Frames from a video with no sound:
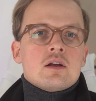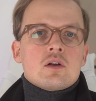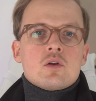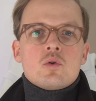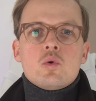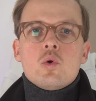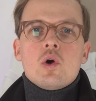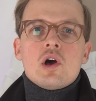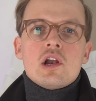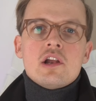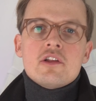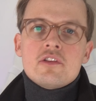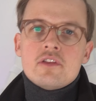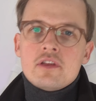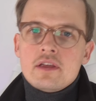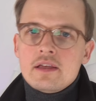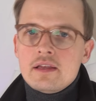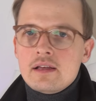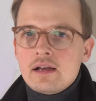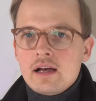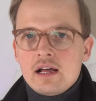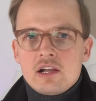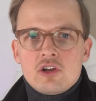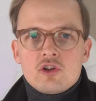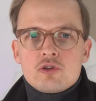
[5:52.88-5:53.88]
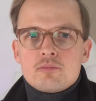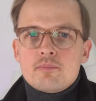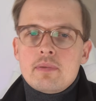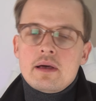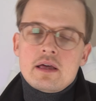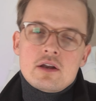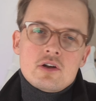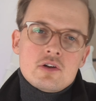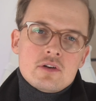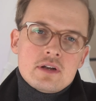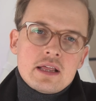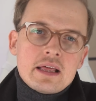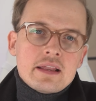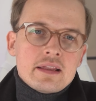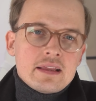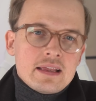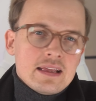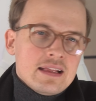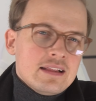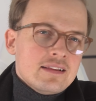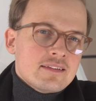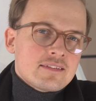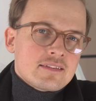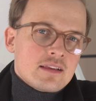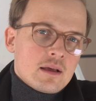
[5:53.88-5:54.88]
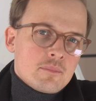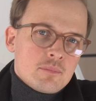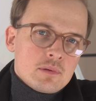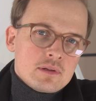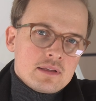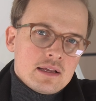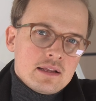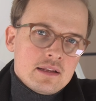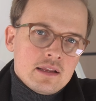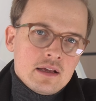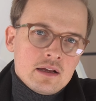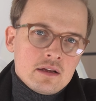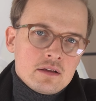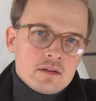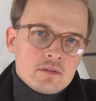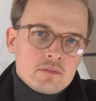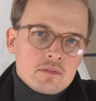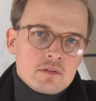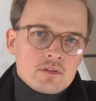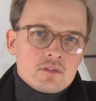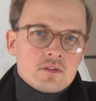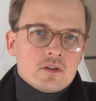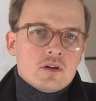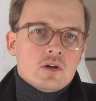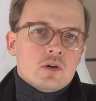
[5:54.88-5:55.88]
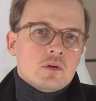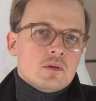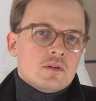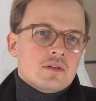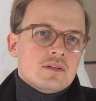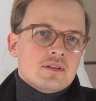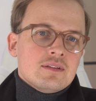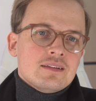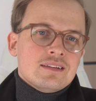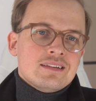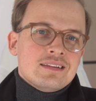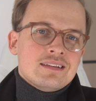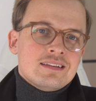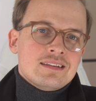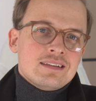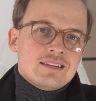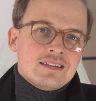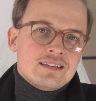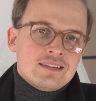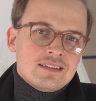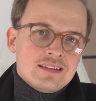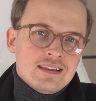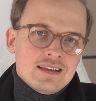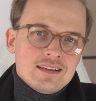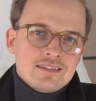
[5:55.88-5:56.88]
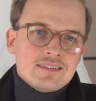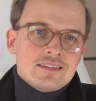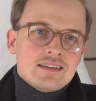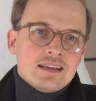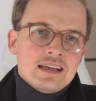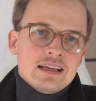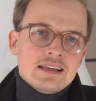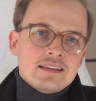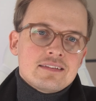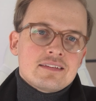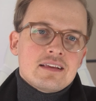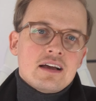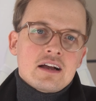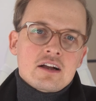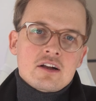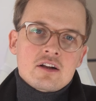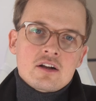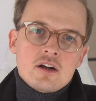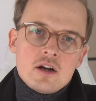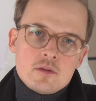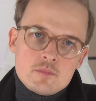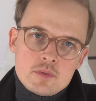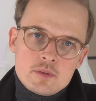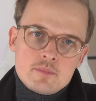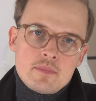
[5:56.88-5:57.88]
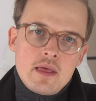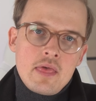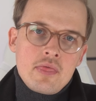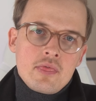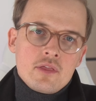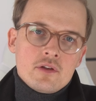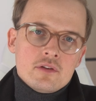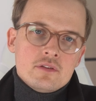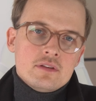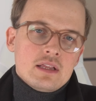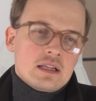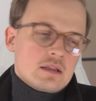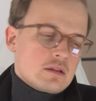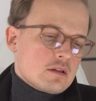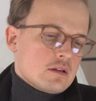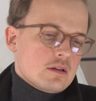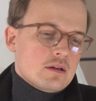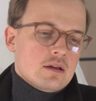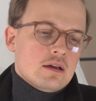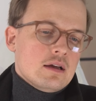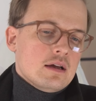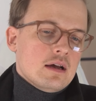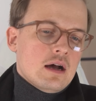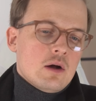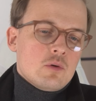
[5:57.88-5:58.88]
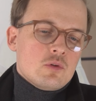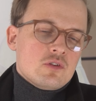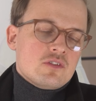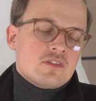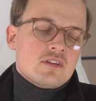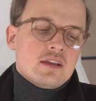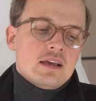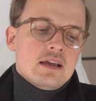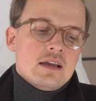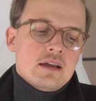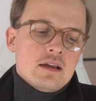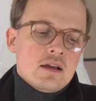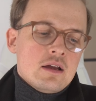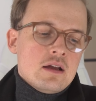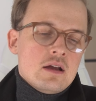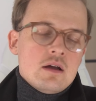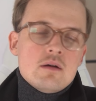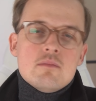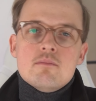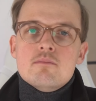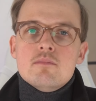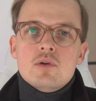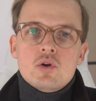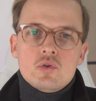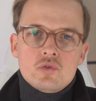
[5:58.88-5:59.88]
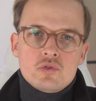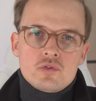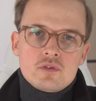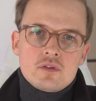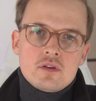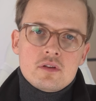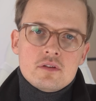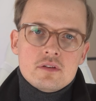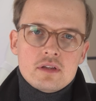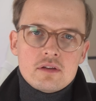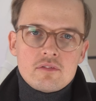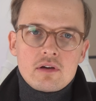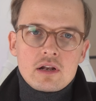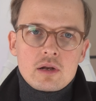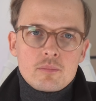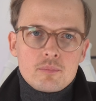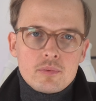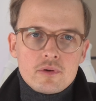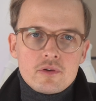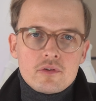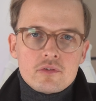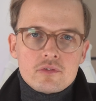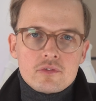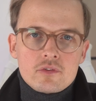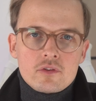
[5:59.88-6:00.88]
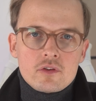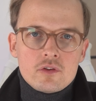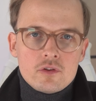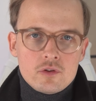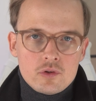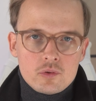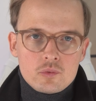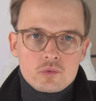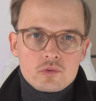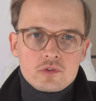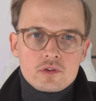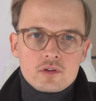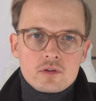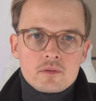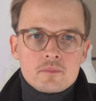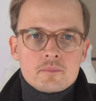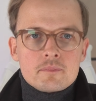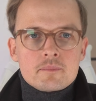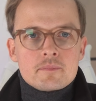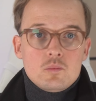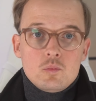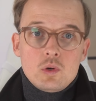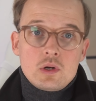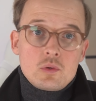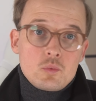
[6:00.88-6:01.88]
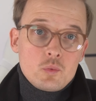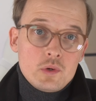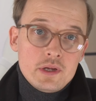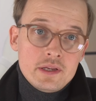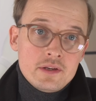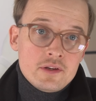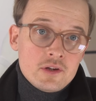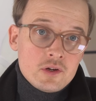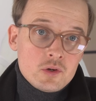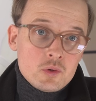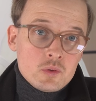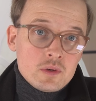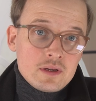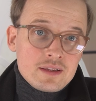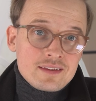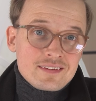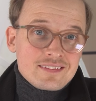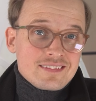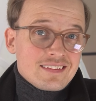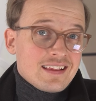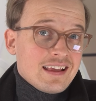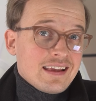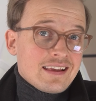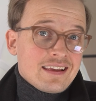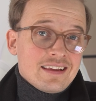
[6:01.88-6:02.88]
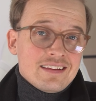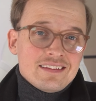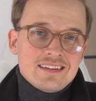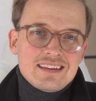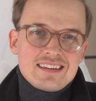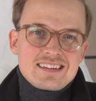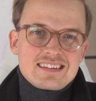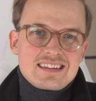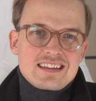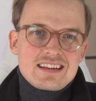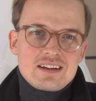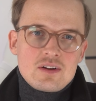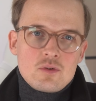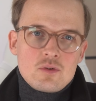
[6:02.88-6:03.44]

quality a lot better than in-sample data, so this is a common method that I would say most developers use. What we do is taking this